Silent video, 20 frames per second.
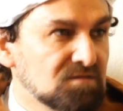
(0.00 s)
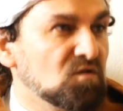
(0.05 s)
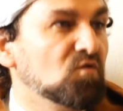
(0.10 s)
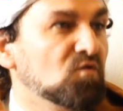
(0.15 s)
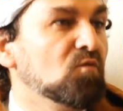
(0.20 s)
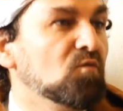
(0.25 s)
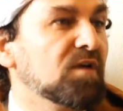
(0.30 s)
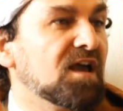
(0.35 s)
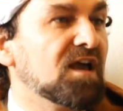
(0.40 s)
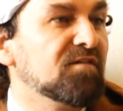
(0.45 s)

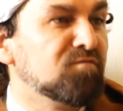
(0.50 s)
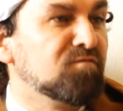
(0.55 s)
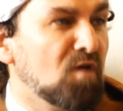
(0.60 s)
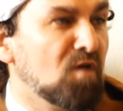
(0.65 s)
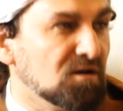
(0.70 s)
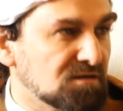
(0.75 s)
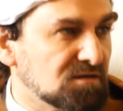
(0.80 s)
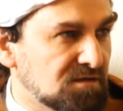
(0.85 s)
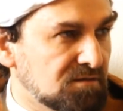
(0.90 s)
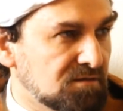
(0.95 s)
So we have
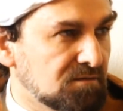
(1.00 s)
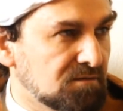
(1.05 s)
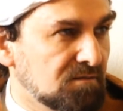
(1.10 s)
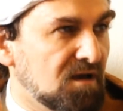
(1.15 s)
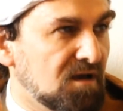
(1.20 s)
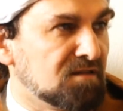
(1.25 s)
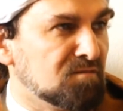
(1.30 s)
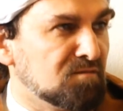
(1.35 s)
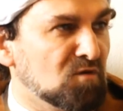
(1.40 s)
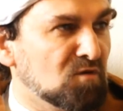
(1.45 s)
mosques,
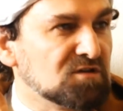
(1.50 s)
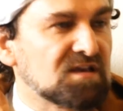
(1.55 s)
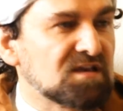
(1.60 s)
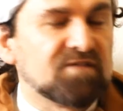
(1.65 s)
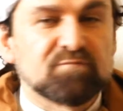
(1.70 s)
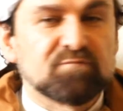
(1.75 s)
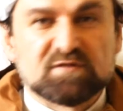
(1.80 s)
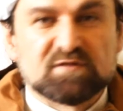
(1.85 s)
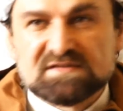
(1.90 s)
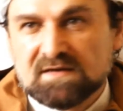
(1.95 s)
and the mosques
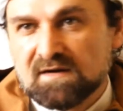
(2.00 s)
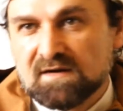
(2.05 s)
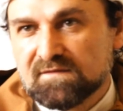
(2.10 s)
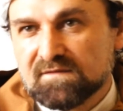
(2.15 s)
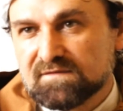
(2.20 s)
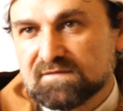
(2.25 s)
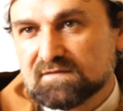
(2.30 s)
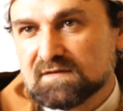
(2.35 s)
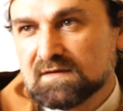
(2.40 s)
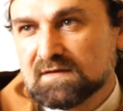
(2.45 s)
have
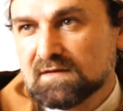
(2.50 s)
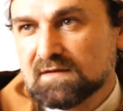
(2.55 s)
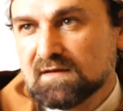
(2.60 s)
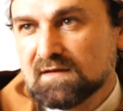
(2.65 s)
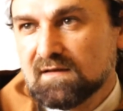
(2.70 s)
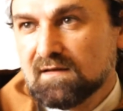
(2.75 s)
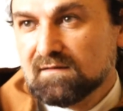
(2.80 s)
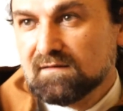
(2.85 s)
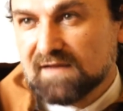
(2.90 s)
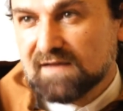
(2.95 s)
preserved
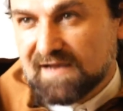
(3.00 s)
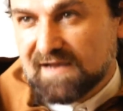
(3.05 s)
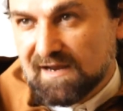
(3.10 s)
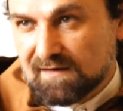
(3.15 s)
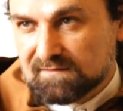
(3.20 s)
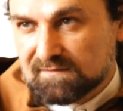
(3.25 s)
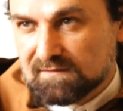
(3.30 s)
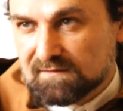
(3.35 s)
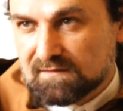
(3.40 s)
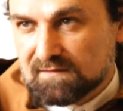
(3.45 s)
the
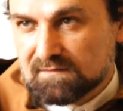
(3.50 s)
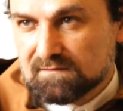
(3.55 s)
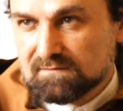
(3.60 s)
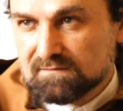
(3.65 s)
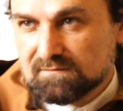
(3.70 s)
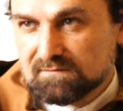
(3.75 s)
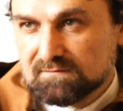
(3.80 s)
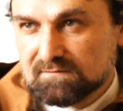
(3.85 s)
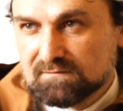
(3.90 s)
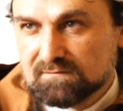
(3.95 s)
character,
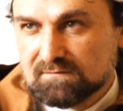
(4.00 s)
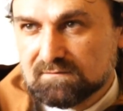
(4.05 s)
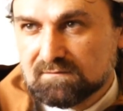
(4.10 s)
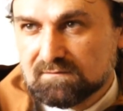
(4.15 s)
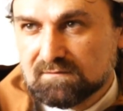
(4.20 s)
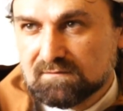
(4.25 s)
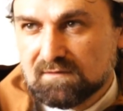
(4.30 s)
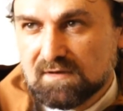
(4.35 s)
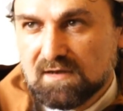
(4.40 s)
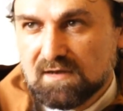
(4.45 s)

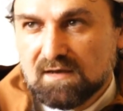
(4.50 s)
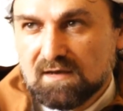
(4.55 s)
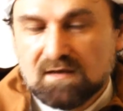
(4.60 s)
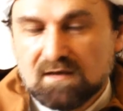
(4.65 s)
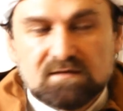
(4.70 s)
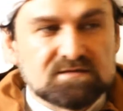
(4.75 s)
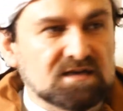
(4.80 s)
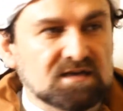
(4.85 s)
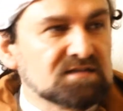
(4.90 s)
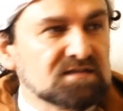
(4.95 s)

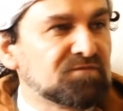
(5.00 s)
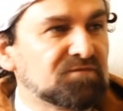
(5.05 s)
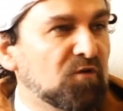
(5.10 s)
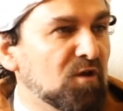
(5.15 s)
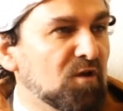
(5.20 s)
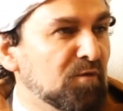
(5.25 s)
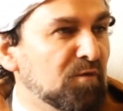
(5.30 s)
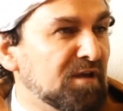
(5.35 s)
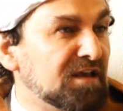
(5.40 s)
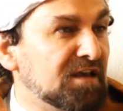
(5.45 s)
just
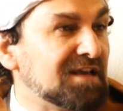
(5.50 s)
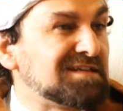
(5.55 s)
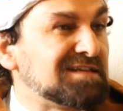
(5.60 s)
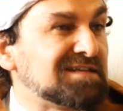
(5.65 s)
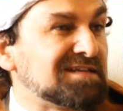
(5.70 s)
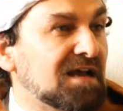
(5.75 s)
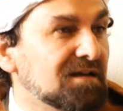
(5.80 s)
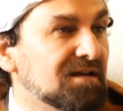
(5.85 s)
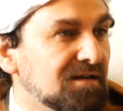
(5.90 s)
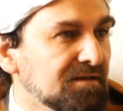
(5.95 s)
following
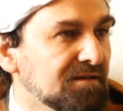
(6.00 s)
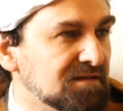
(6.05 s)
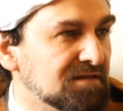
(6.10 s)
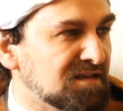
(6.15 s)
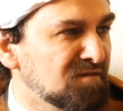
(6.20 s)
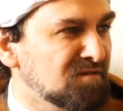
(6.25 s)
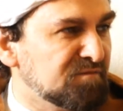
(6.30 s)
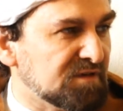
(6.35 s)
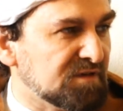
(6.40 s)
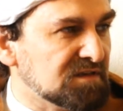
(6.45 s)
exactly the
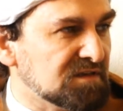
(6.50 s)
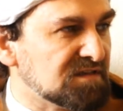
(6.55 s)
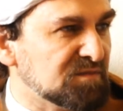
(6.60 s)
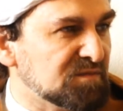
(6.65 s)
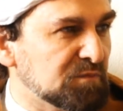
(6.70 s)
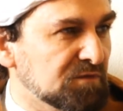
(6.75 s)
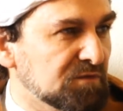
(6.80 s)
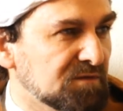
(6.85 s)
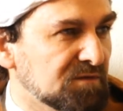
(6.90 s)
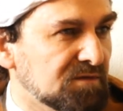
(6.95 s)
same
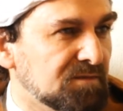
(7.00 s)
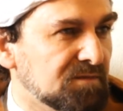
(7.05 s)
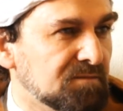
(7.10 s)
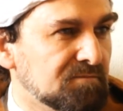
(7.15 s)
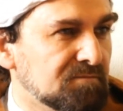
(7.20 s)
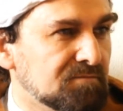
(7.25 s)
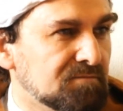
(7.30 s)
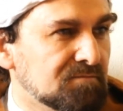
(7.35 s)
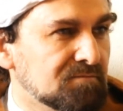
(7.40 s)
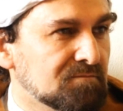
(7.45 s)
principle
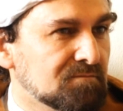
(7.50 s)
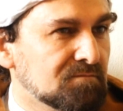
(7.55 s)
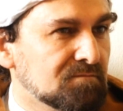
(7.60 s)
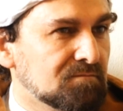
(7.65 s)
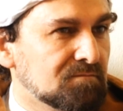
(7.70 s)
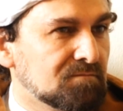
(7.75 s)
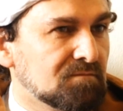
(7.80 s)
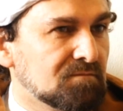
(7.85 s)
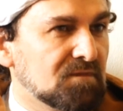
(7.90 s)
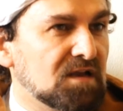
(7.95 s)

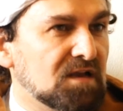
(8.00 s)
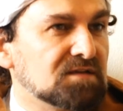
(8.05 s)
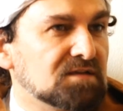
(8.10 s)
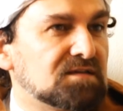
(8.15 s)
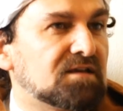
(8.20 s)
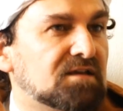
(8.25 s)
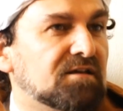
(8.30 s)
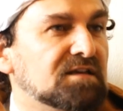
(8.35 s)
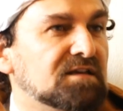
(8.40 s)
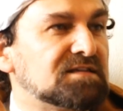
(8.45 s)
as
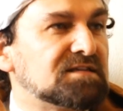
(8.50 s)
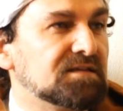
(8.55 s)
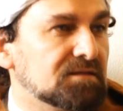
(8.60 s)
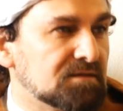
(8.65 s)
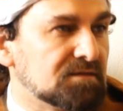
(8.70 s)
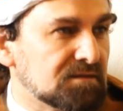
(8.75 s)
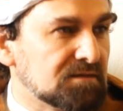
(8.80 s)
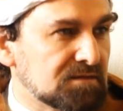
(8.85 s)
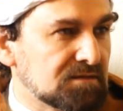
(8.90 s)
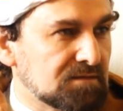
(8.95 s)
the
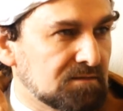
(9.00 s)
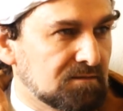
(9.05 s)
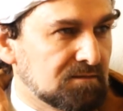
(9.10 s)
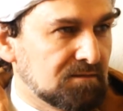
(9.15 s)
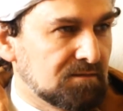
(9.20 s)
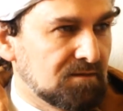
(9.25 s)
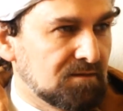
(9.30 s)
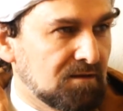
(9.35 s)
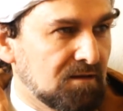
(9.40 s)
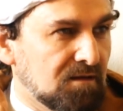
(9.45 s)
Christians
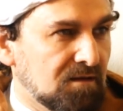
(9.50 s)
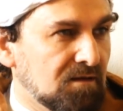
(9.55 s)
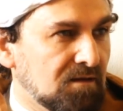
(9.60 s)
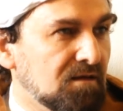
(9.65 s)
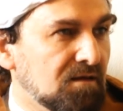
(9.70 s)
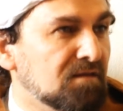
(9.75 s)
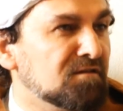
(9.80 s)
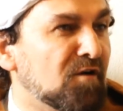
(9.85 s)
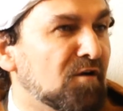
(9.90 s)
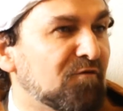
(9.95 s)

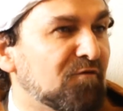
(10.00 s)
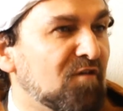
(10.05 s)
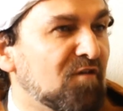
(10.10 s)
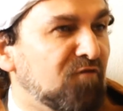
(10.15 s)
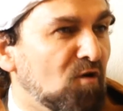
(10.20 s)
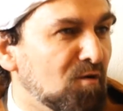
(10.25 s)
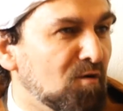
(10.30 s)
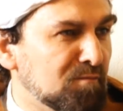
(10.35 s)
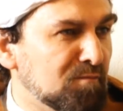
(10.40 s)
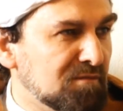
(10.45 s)
in their
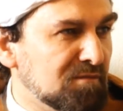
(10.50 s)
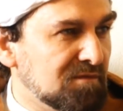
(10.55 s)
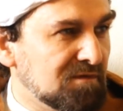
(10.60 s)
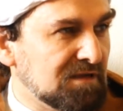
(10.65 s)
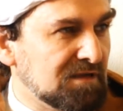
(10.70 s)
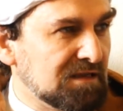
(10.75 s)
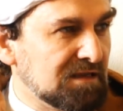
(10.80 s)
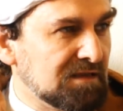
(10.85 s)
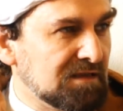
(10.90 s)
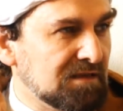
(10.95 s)
reform
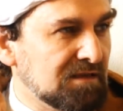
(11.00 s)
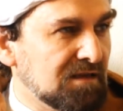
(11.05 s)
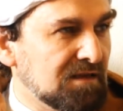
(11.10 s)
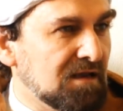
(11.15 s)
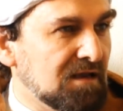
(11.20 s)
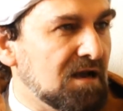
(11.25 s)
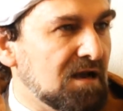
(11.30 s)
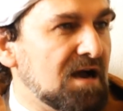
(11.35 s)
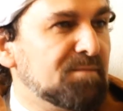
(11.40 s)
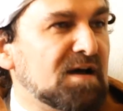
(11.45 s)

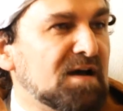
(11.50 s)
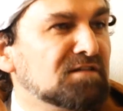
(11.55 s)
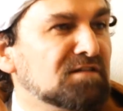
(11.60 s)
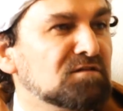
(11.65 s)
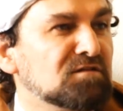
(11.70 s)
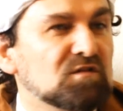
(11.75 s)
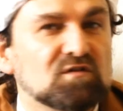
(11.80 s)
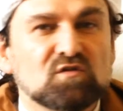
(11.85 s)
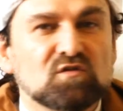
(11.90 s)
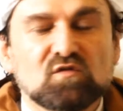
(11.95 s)

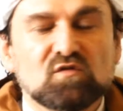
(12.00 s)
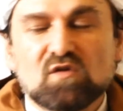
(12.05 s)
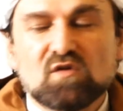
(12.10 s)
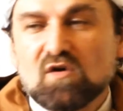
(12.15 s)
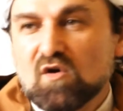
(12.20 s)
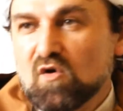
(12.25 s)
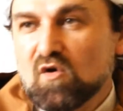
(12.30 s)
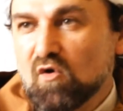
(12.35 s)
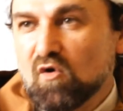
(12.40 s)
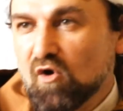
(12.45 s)
abandon
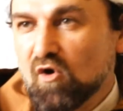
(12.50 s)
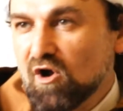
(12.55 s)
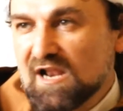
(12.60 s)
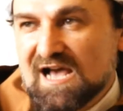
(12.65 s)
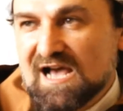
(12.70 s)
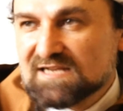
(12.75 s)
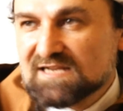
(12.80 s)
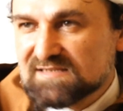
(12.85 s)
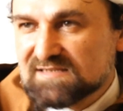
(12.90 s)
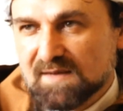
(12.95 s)

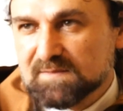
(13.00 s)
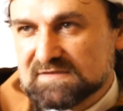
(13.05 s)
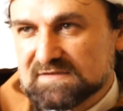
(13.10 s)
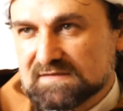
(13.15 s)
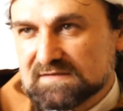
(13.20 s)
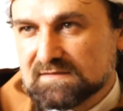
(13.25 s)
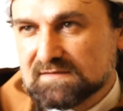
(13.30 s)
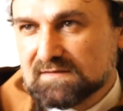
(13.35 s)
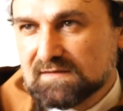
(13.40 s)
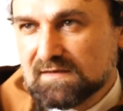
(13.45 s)
all
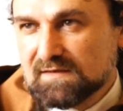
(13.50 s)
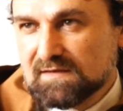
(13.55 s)
attempt